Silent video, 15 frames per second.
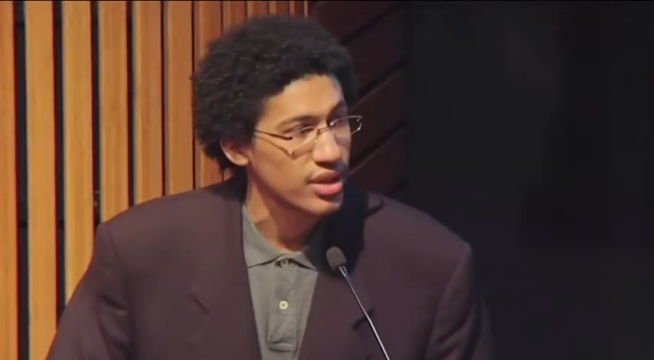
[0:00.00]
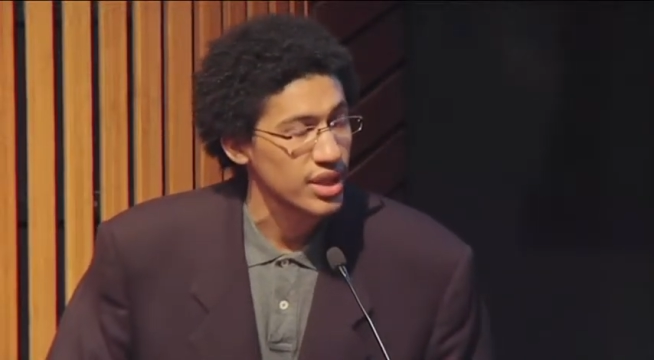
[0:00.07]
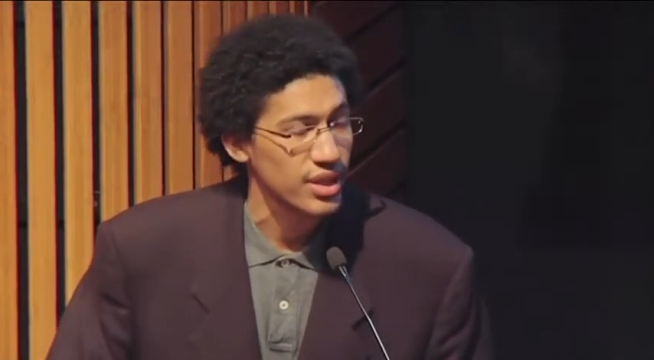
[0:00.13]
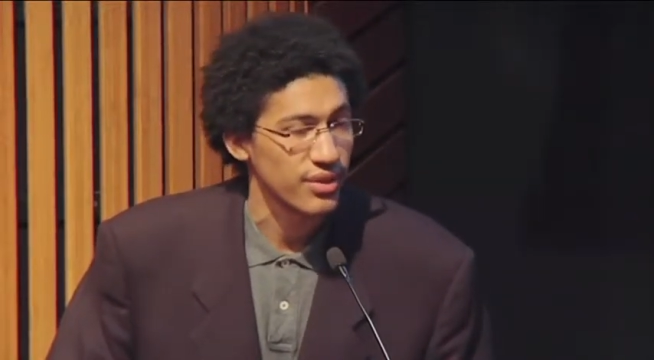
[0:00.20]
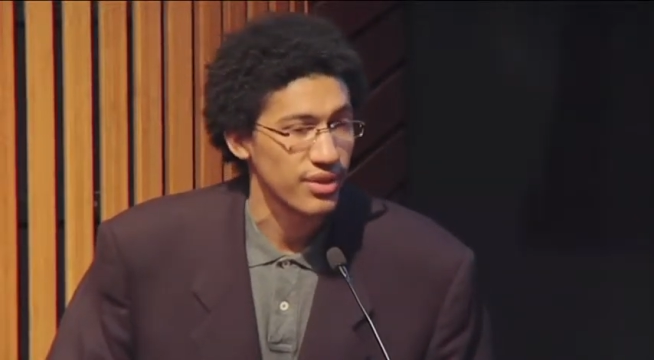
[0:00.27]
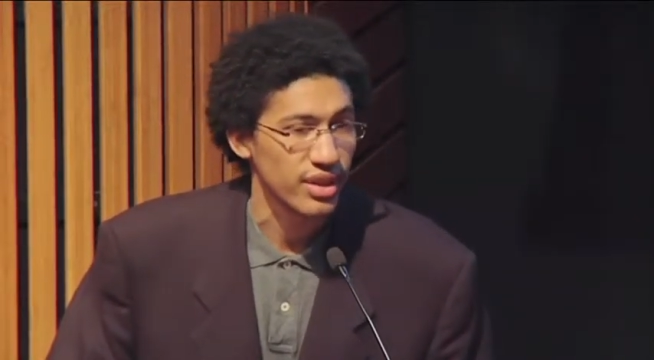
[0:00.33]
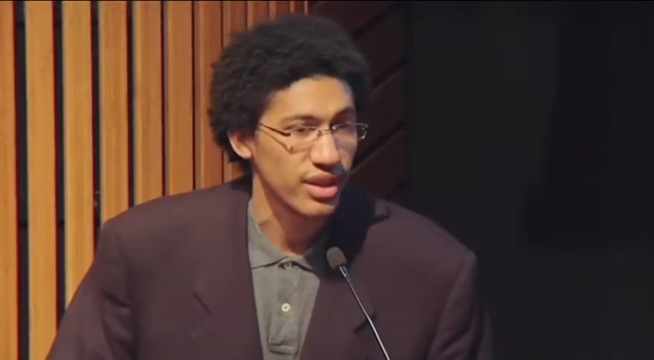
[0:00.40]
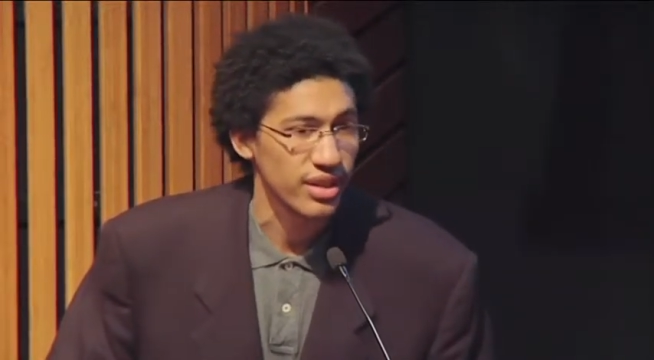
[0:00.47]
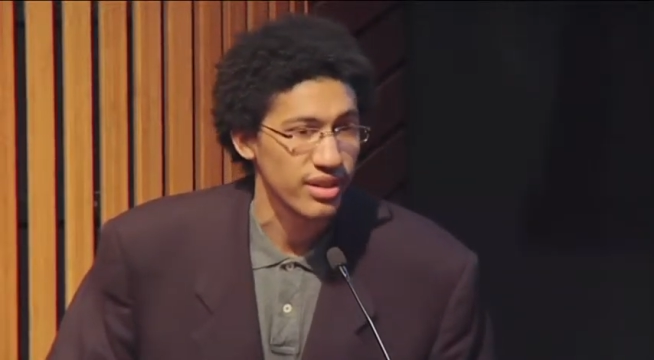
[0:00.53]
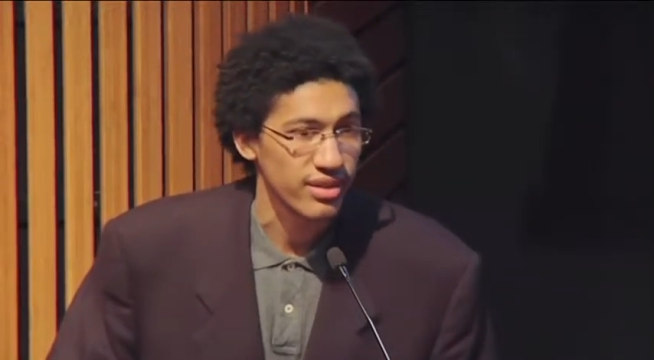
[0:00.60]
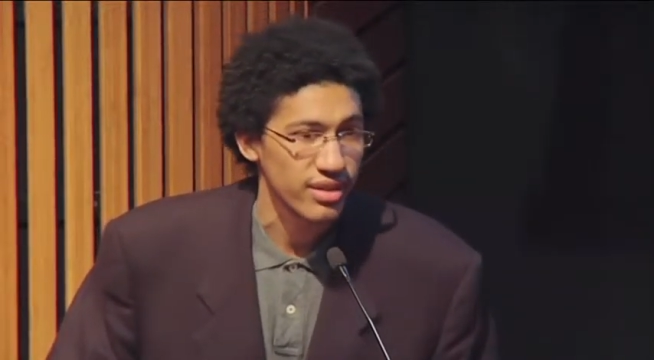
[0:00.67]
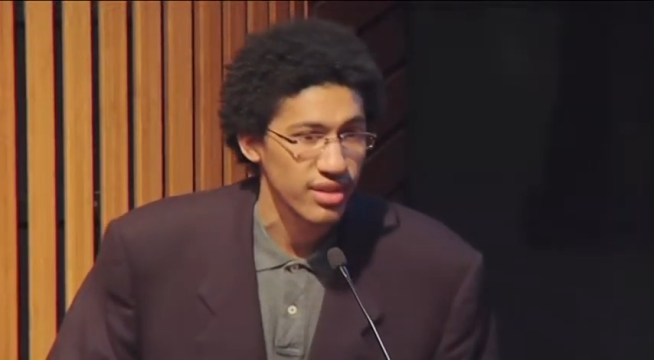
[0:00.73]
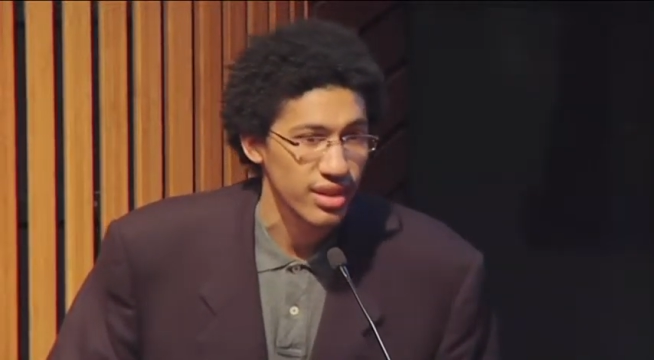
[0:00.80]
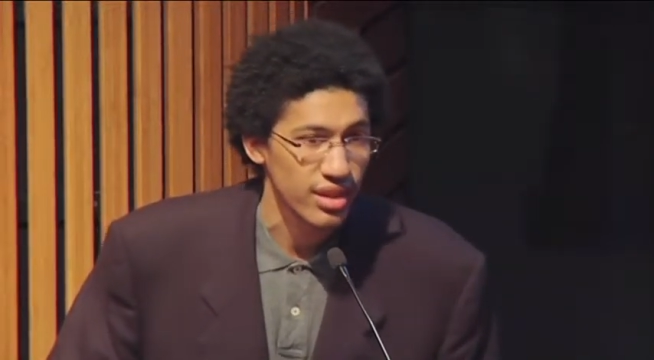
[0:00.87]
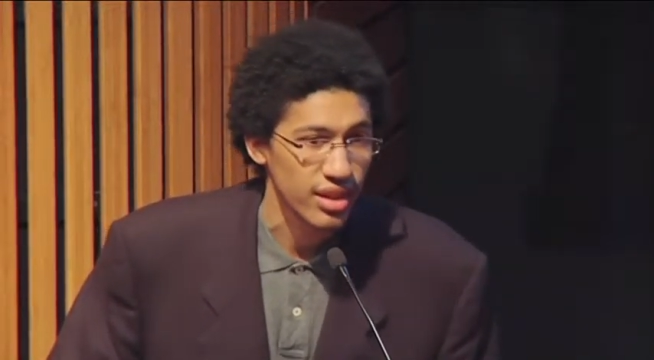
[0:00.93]
giving
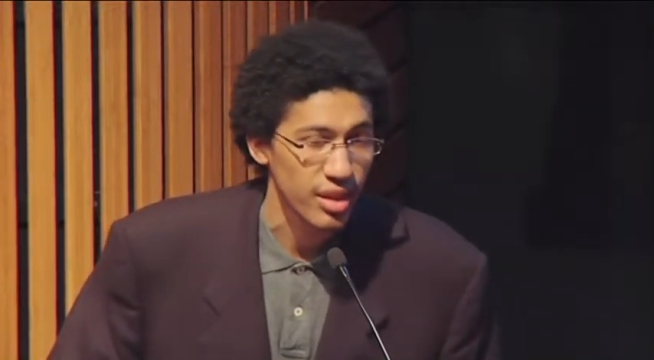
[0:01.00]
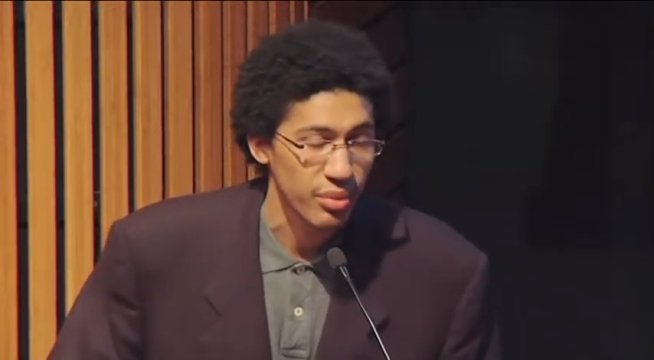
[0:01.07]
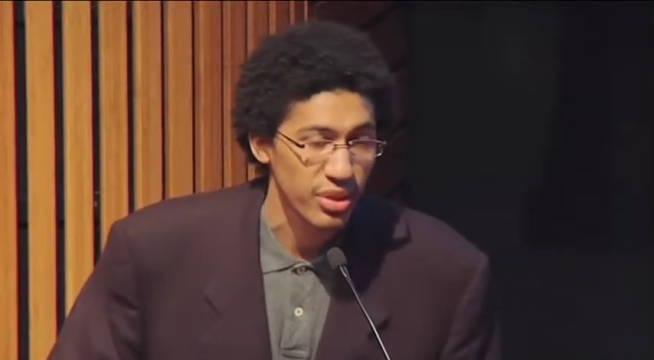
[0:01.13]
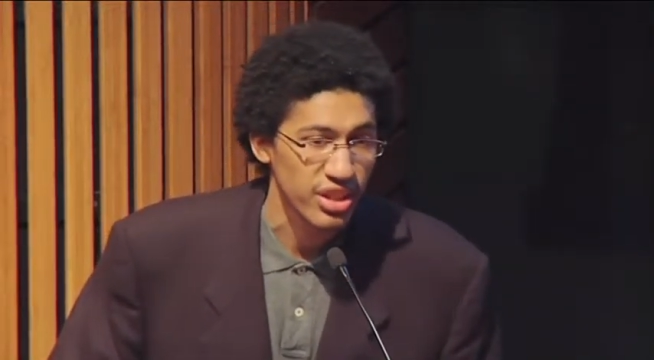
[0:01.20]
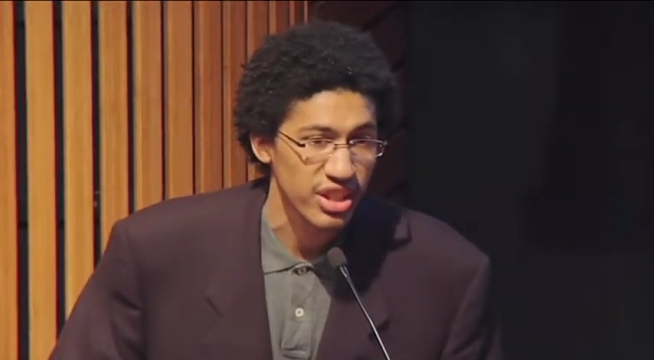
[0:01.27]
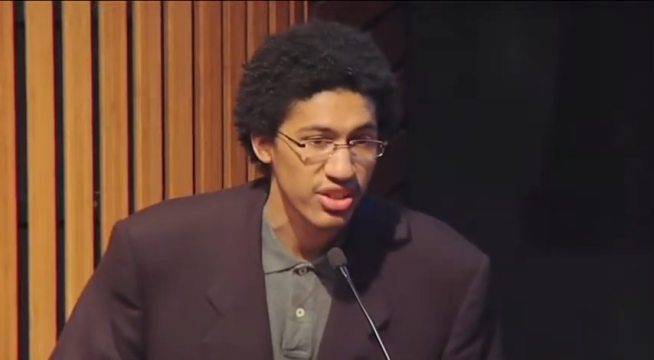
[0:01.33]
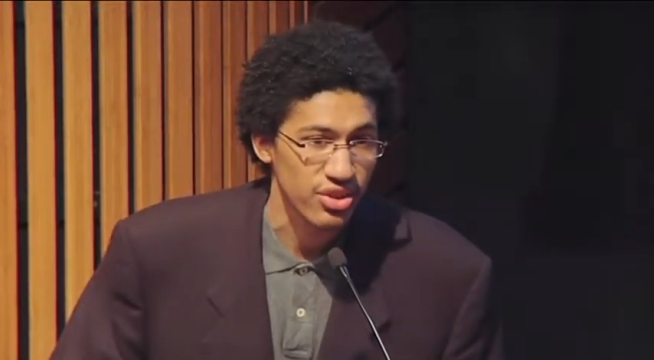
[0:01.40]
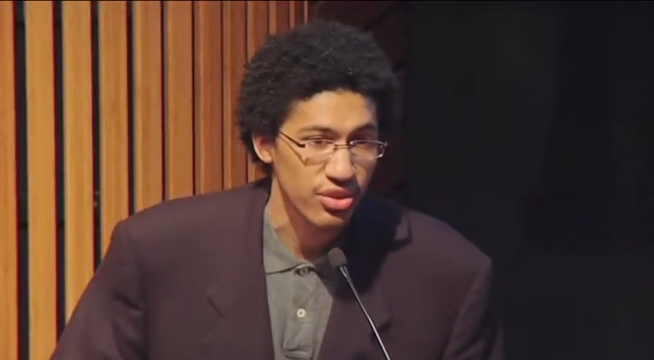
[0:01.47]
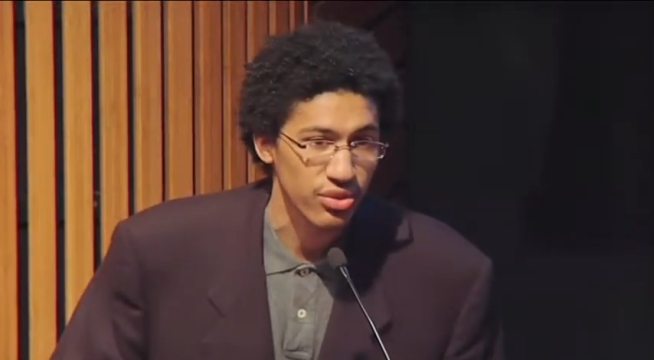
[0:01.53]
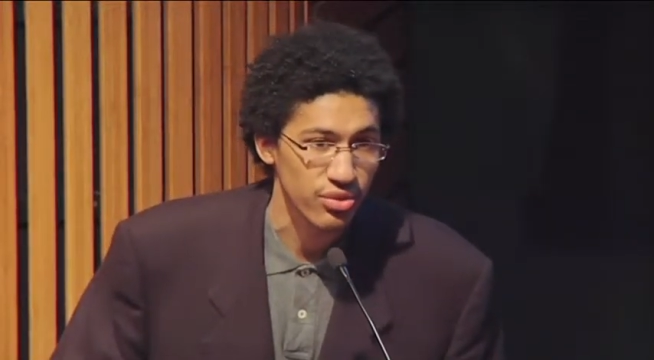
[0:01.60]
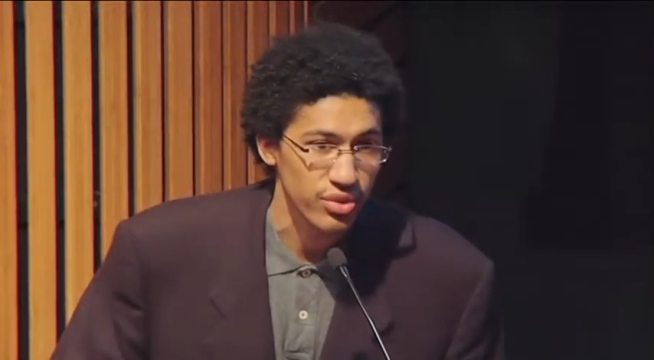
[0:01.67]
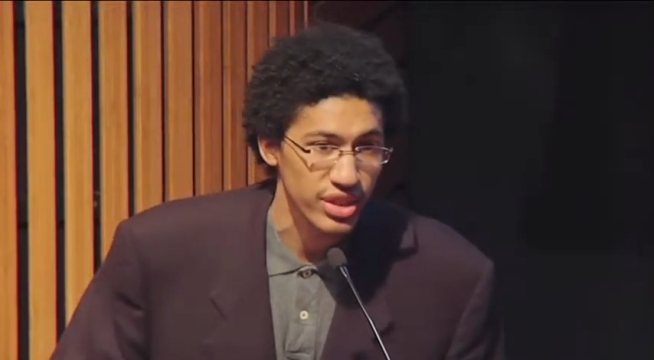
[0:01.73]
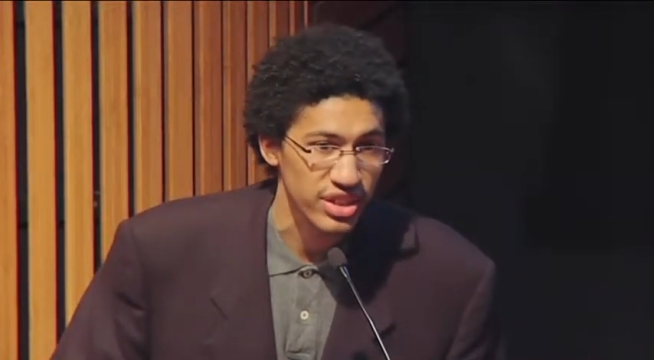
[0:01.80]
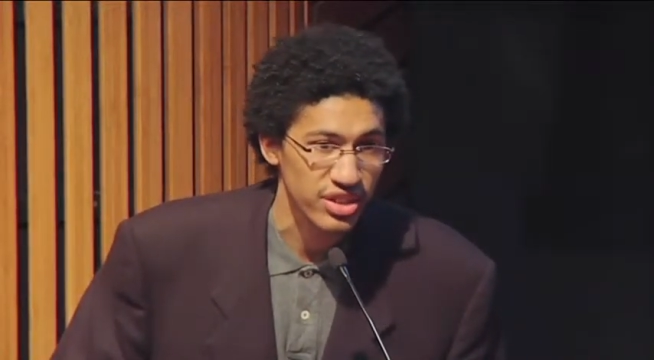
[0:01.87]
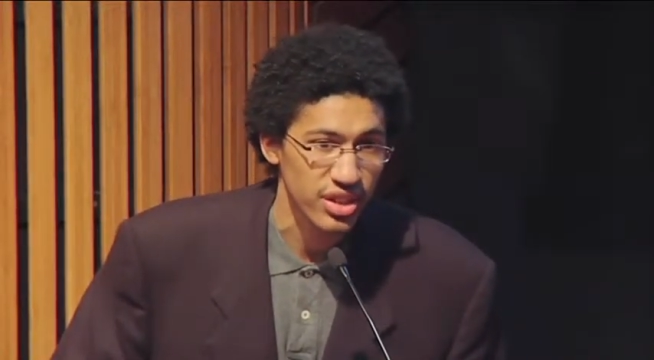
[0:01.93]
us a potential
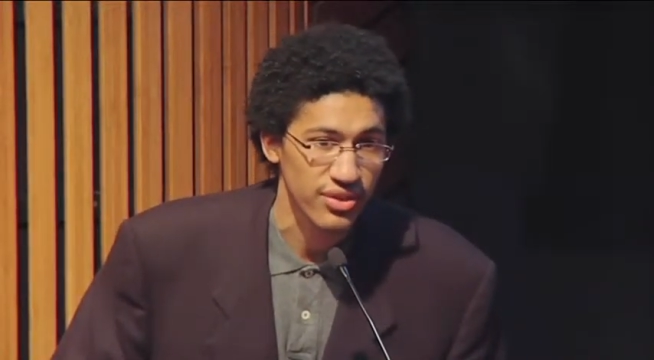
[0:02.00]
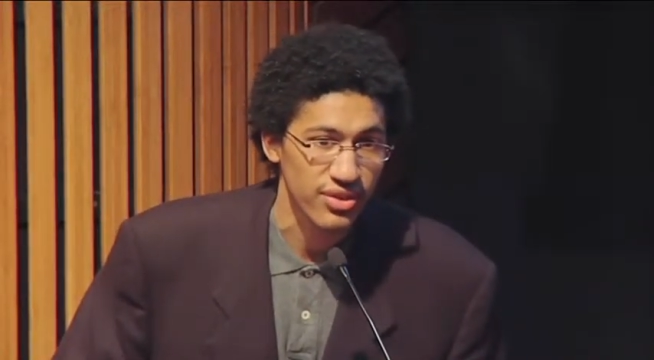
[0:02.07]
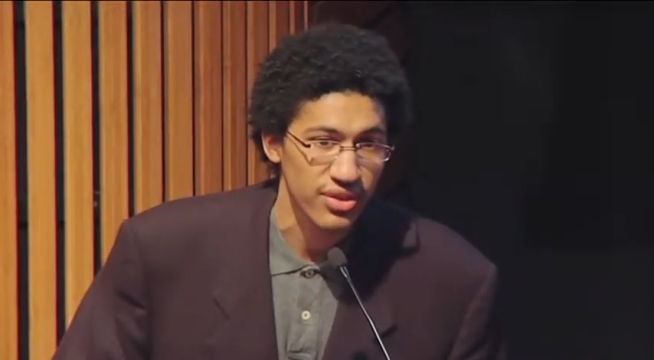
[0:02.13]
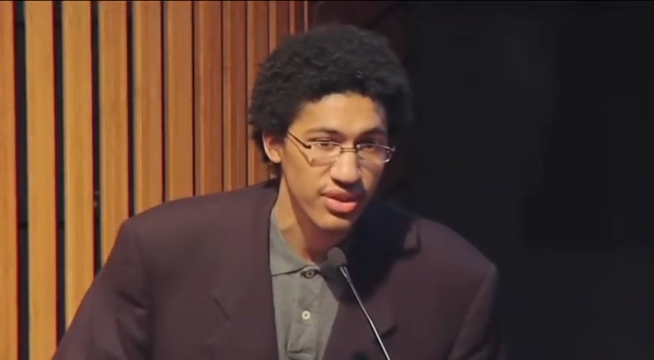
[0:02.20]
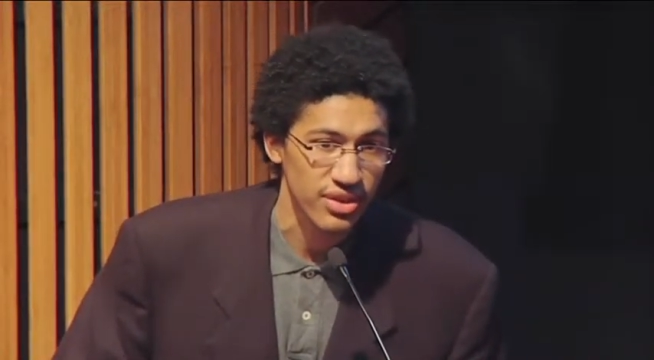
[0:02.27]
reach of